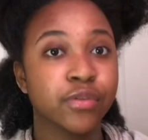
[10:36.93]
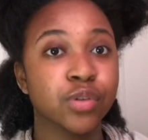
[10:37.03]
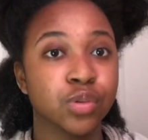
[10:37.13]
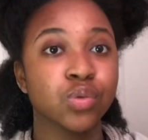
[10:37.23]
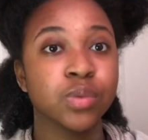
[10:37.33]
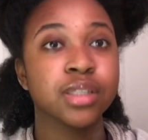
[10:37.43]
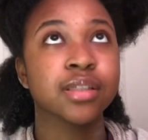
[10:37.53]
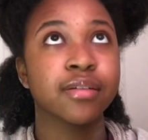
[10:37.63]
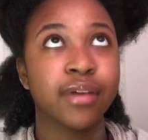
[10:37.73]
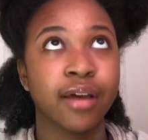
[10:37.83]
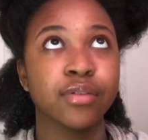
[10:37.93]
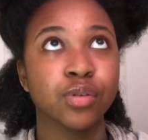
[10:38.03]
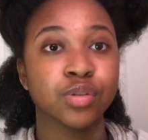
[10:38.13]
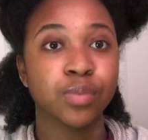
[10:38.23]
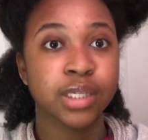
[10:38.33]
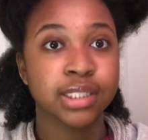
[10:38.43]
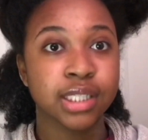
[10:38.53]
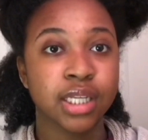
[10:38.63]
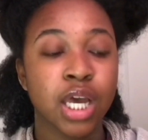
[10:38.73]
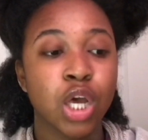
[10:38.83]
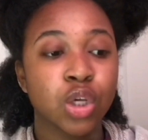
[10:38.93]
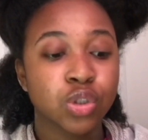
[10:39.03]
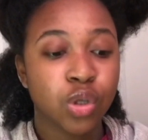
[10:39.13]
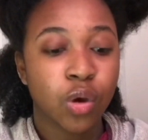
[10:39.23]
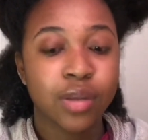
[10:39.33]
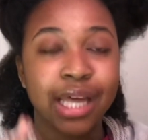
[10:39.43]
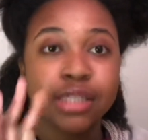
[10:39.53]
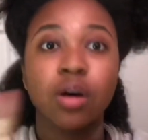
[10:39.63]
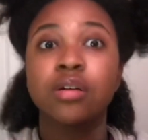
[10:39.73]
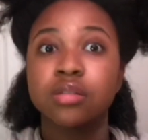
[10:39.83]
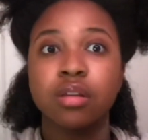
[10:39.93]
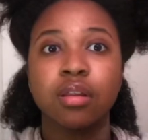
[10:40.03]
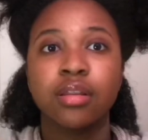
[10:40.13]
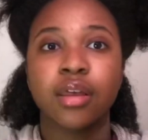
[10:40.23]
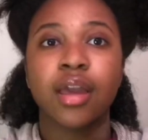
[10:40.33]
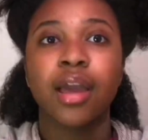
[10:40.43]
the 2 weeks of having those braids in. So that's also another thing.